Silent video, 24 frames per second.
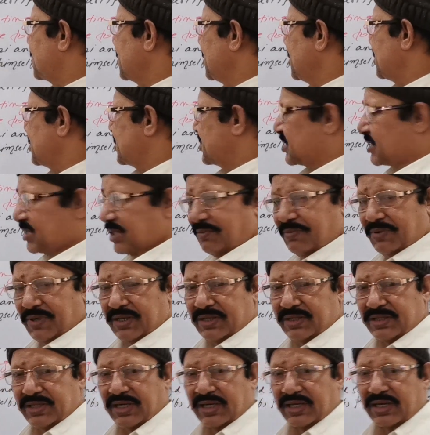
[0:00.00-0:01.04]
6,
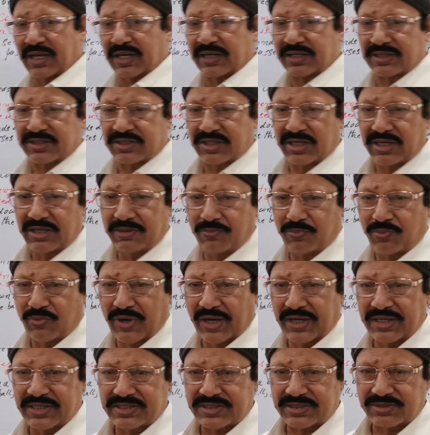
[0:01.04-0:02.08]
7, there are 3
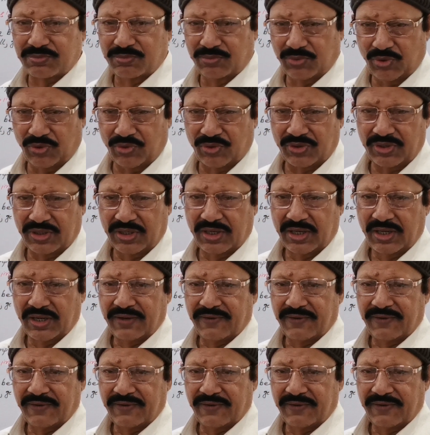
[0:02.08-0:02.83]
points more